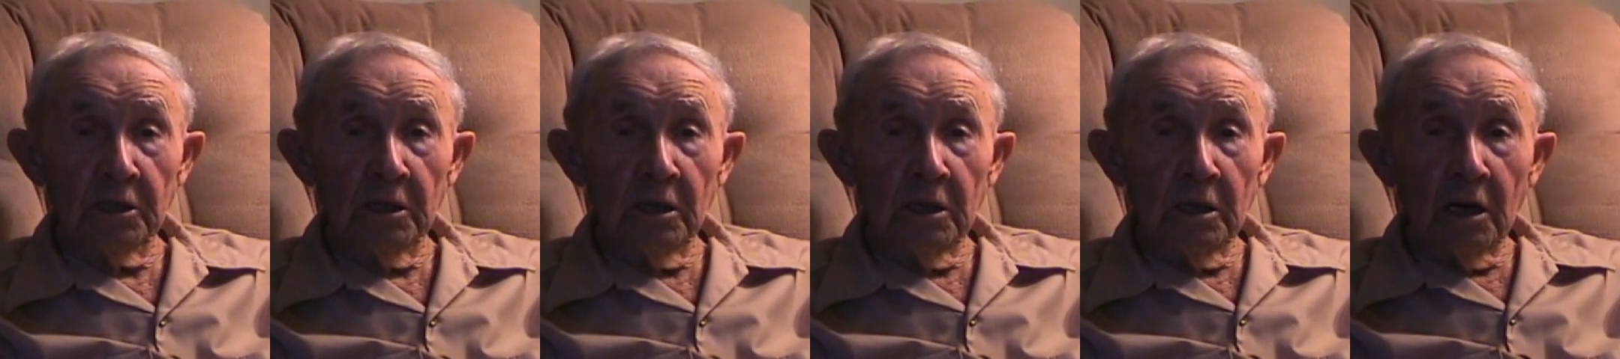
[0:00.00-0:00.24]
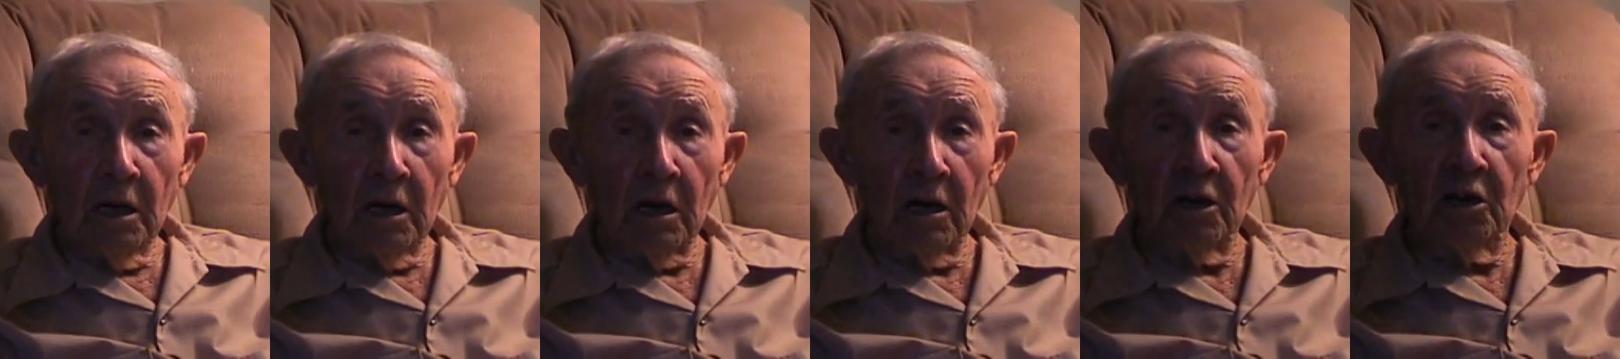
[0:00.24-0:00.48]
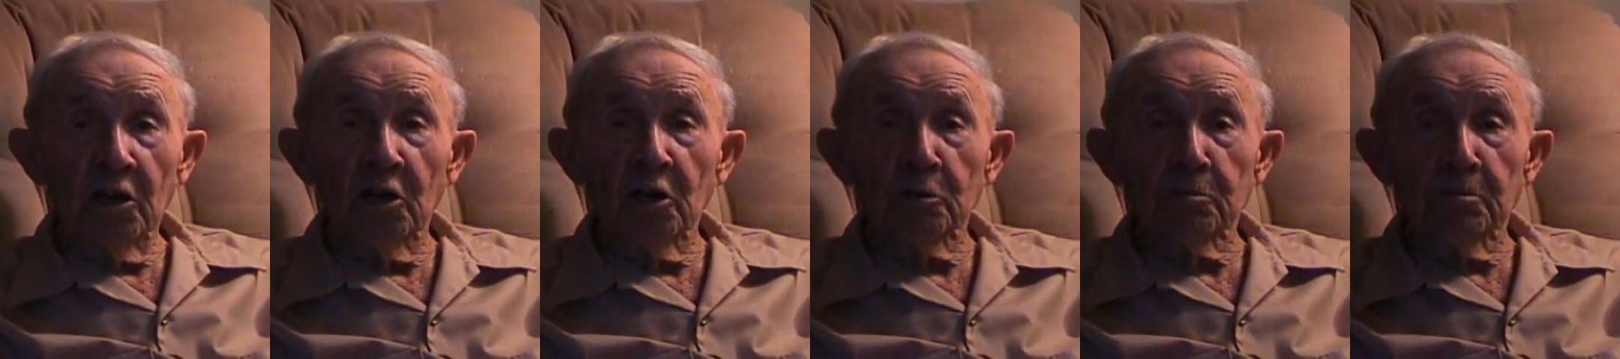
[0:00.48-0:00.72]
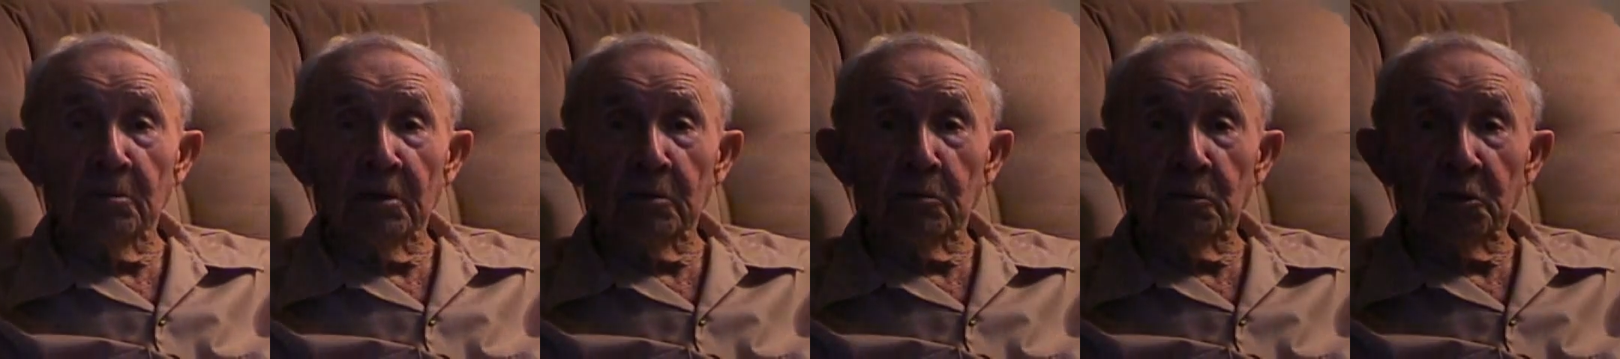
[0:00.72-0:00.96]
her
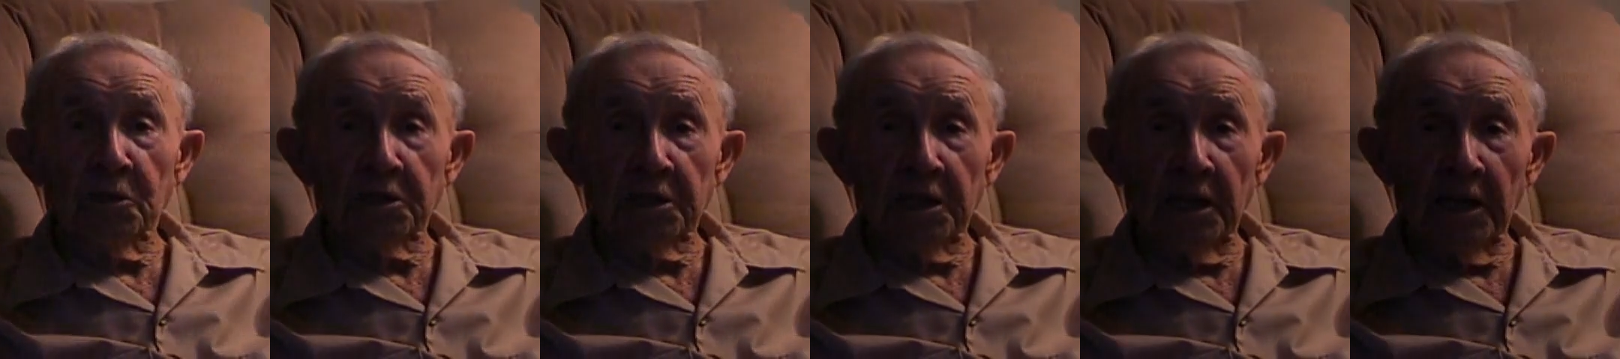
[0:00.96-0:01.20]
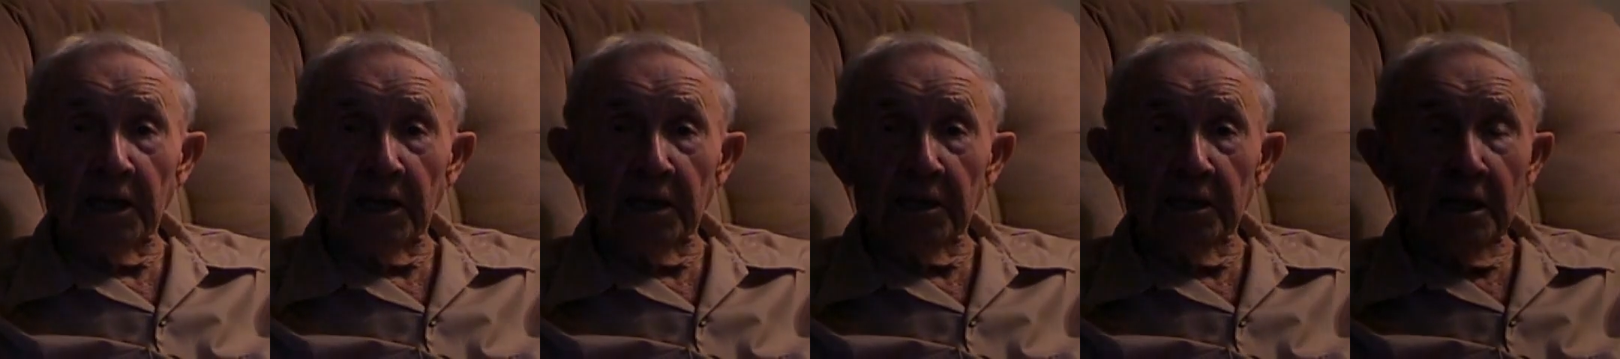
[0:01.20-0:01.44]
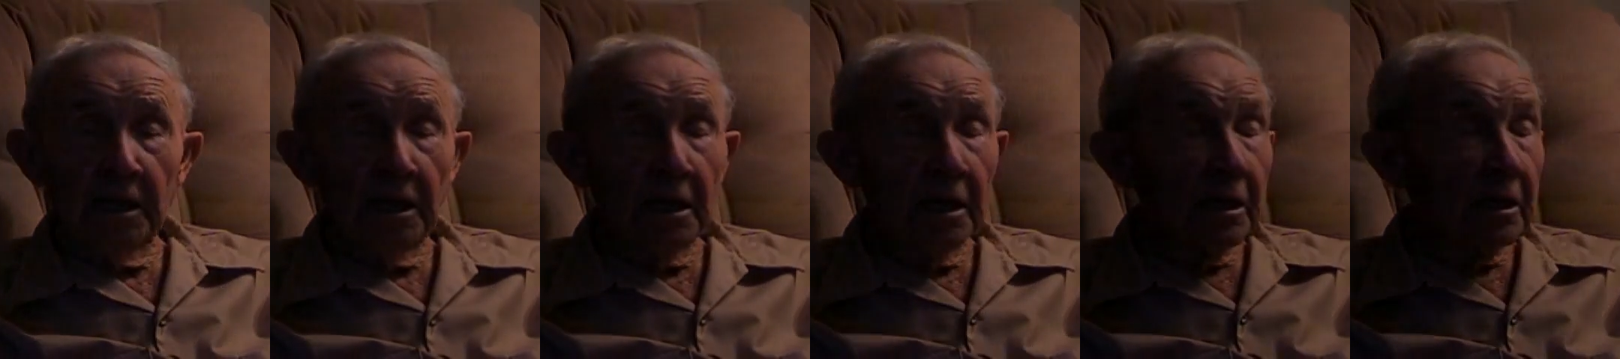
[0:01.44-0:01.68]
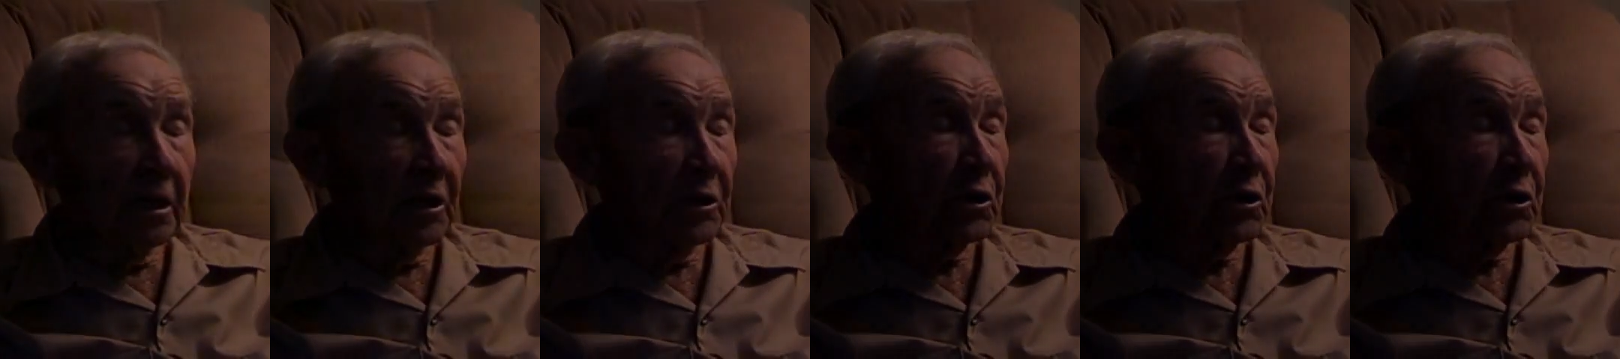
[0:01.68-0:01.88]
husband was dead, the